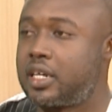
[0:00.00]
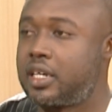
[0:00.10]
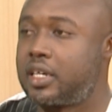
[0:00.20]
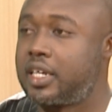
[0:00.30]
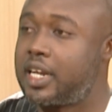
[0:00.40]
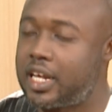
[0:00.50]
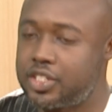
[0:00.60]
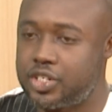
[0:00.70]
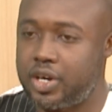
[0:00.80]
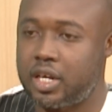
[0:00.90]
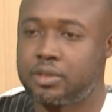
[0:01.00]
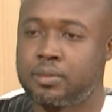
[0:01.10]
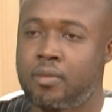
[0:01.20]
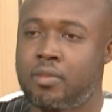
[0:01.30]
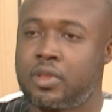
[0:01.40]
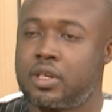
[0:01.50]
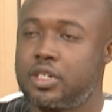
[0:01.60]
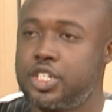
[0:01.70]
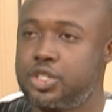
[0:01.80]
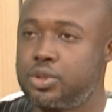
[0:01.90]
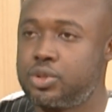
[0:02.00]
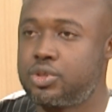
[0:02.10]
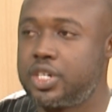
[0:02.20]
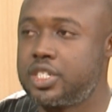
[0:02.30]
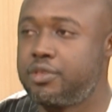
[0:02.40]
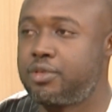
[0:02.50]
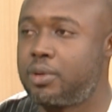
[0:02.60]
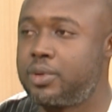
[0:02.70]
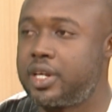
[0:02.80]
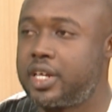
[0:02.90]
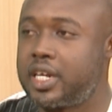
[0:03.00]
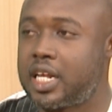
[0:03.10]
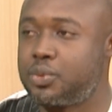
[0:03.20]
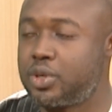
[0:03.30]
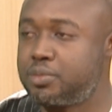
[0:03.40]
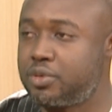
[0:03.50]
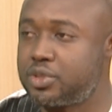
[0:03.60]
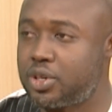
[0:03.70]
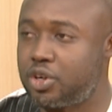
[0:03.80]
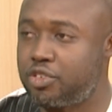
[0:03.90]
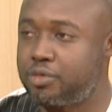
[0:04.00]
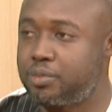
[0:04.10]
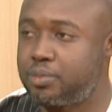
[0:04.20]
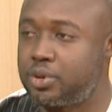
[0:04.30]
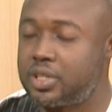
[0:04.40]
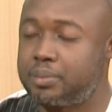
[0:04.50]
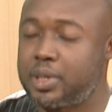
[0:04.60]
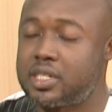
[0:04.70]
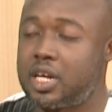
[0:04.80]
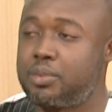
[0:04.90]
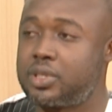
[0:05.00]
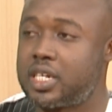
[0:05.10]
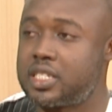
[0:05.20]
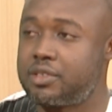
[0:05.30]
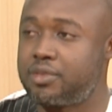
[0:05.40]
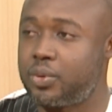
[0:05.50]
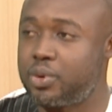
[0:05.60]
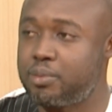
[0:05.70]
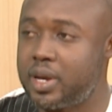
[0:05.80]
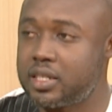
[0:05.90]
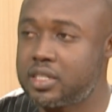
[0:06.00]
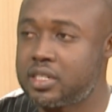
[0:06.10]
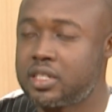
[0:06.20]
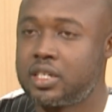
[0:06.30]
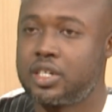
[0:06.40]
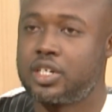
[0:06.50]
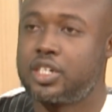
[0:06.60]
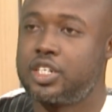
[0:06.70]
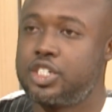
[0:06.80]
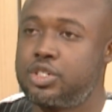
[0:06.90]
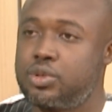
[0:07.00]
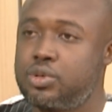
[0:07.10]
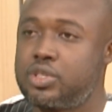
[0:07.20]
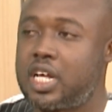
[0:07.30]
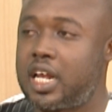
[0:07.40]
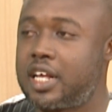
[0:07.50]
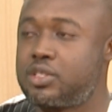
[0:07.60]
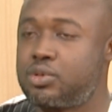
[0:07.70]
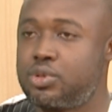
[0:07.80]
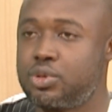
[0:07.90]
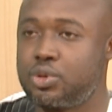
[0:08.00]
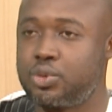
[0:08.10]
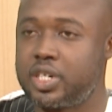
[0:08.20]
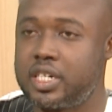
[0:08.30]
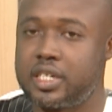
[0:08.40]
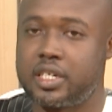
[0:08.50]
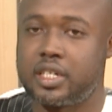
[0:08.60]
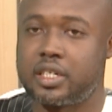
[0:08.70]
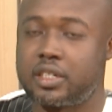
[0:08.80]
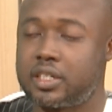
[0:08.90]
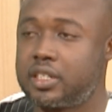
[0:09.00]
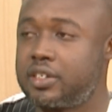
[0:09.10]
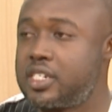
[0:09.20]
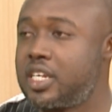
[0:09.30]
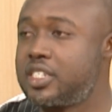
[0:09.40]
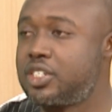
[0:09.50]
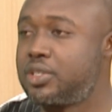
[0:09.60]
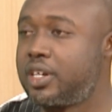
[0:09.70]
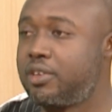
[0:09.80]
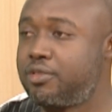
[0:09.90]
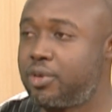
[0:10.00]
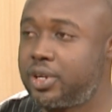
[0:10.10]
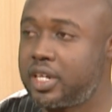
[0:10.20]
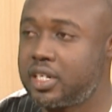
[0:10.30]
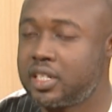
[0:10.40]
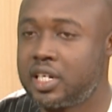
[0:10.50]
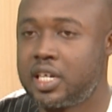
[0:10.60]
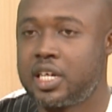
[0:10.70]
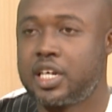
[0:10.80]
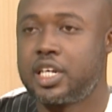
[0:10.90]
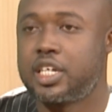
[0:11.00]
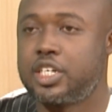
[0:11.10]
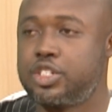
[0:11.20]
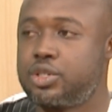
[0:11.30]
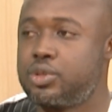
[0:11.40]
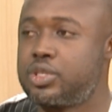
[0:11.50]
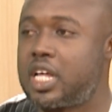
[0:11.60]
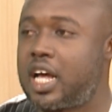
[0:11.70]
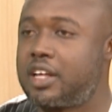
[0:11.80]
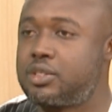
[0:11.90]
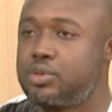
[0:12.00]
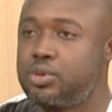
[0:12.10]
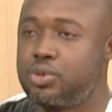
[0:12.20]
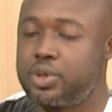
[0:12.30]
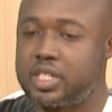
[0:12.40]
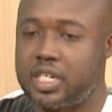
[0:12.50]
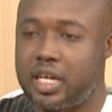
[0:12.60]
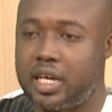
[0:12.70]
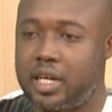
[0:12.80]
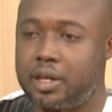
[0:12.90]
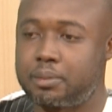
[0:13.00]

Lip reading: in Nigeria. Issues ranging from the inadequate provision of personal protective equipment, issues that had to do with the residency training funding, issues that had to do with the